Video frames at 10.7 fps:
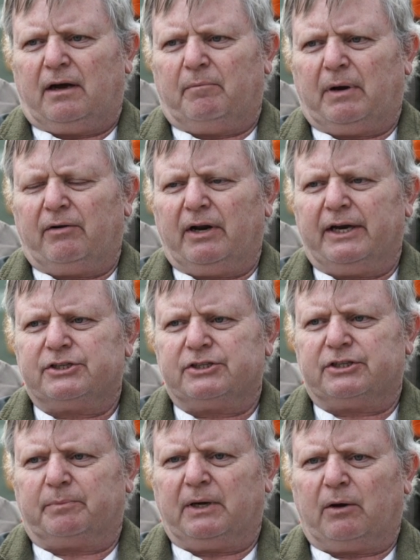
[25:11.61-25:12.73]
my
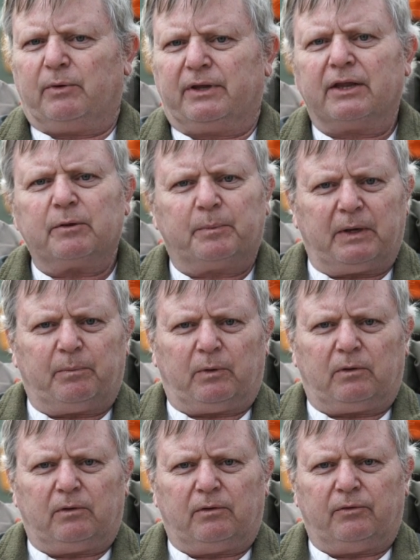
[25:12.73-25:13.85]
relationship now with other
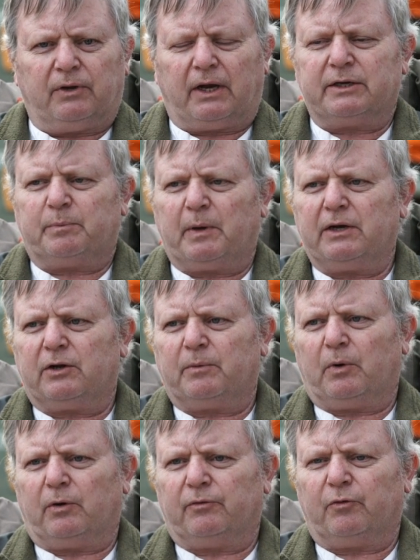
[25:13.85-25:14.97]
people that I depended
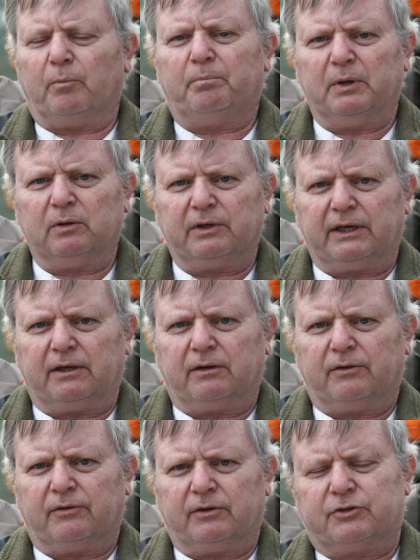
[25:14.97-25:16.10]
upon for
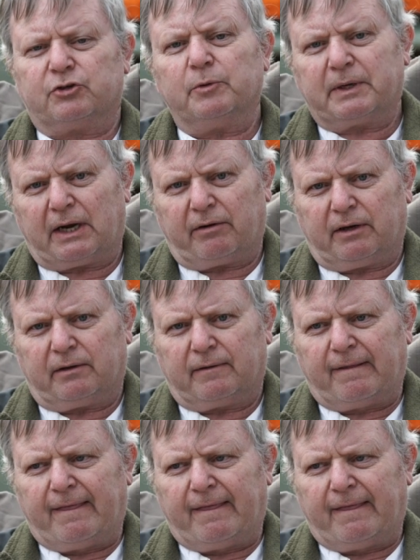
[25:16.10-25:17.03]
building the troop carrier.